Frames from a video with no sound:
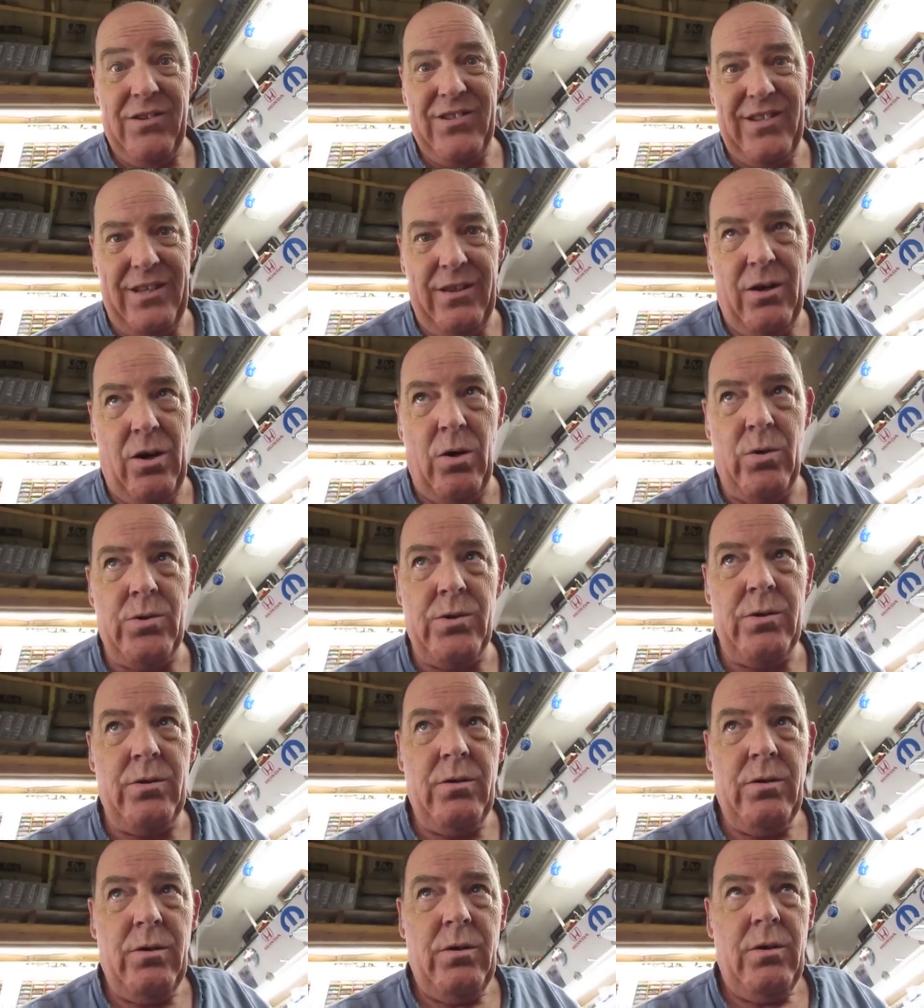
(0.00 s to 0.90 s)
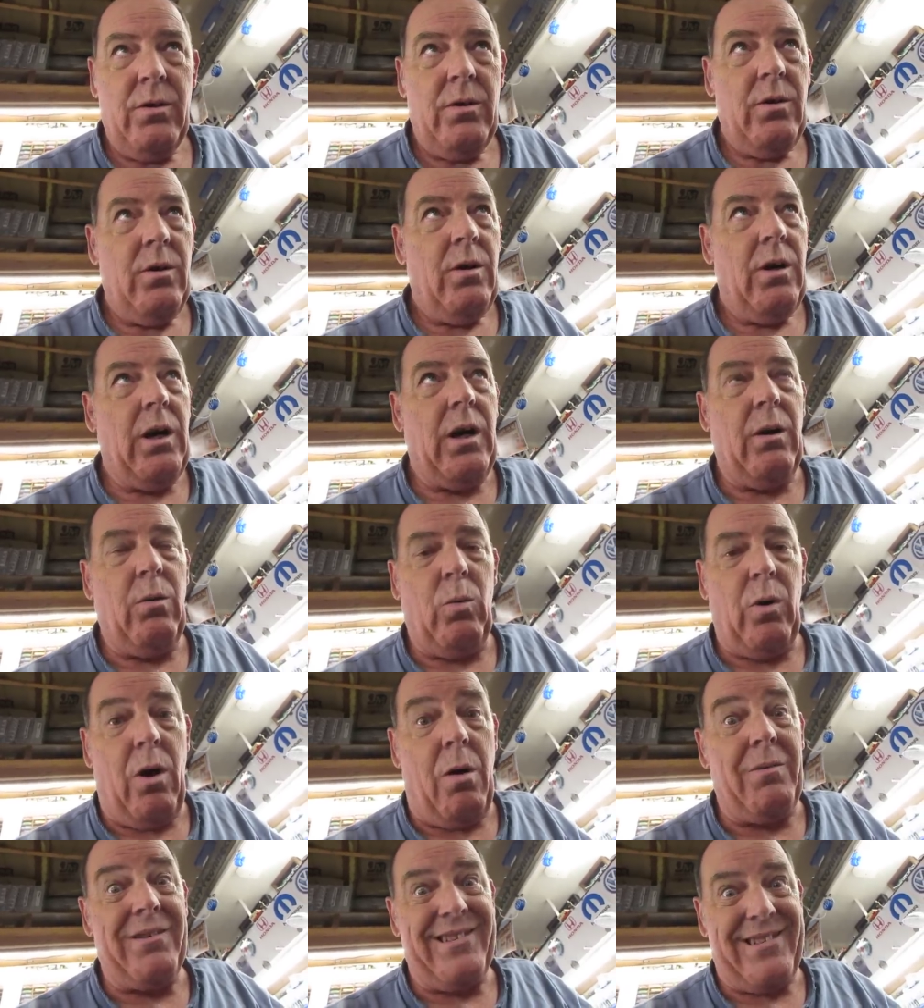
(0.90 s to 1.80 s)
seen those? Uh,
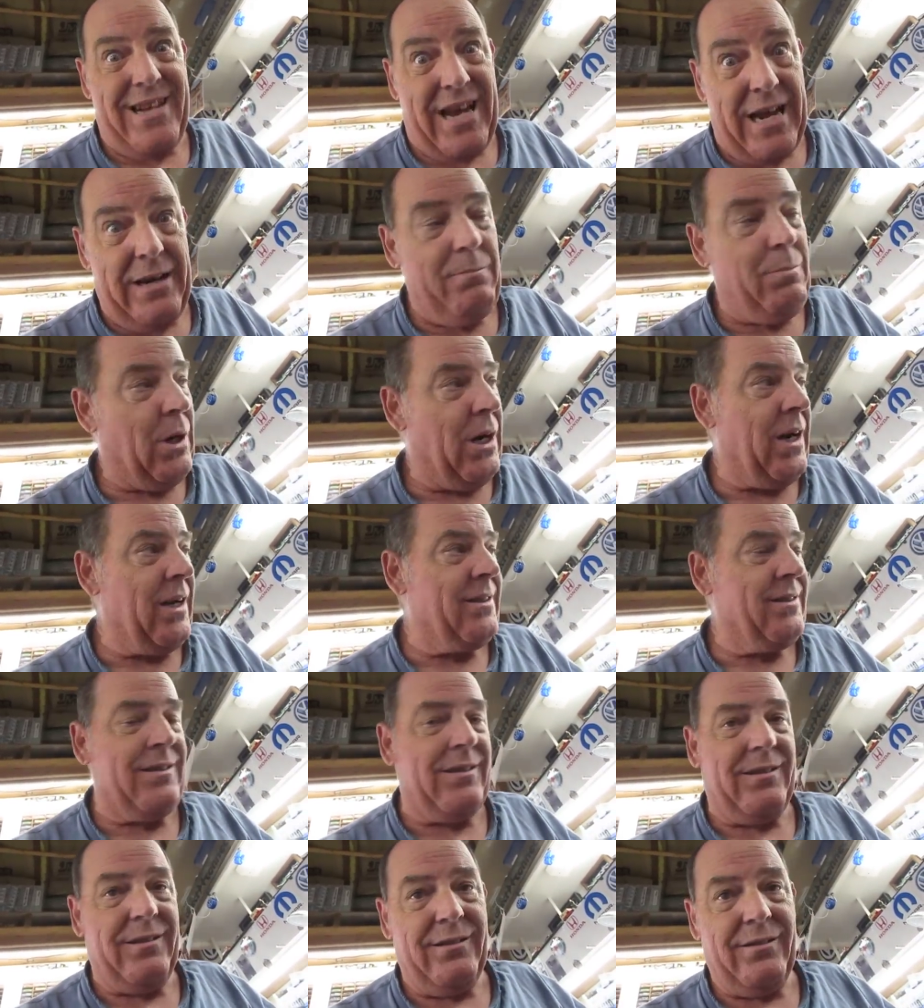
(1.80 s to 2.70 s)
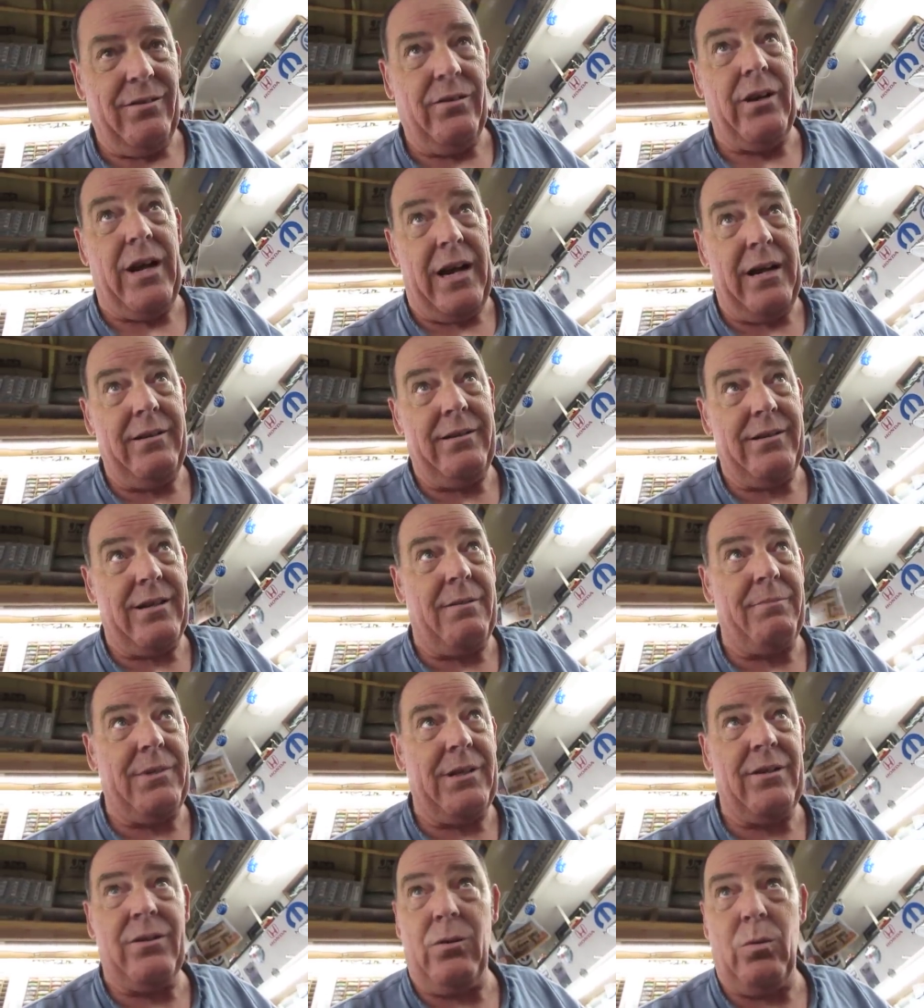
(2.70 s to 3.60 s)
well, almost nine bucks or nine
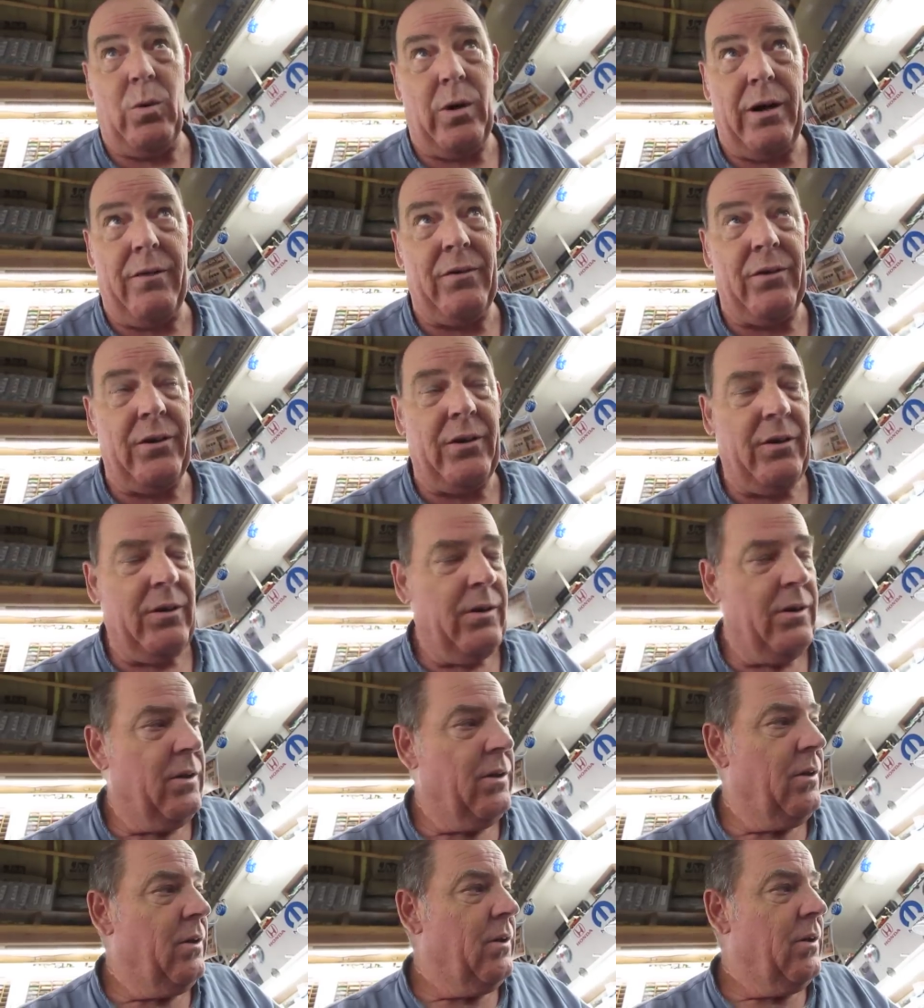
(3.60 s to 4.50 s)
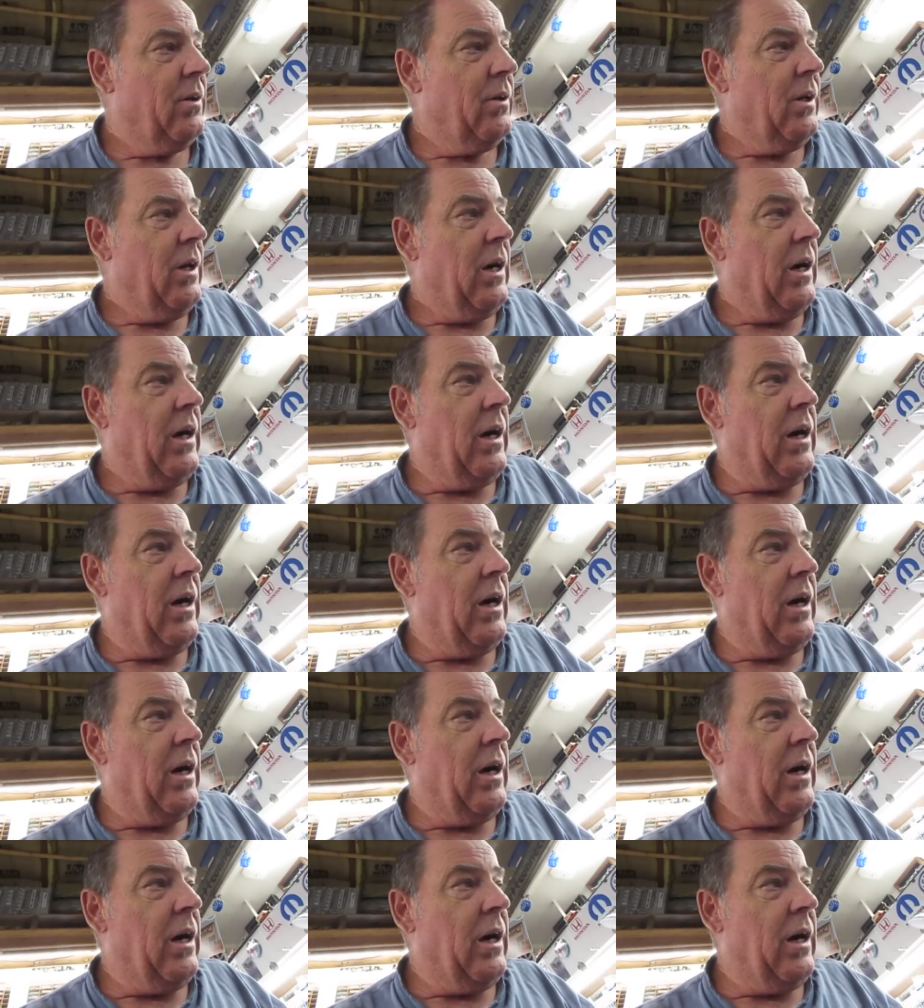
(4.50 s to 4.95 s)
something or whatever. Uh,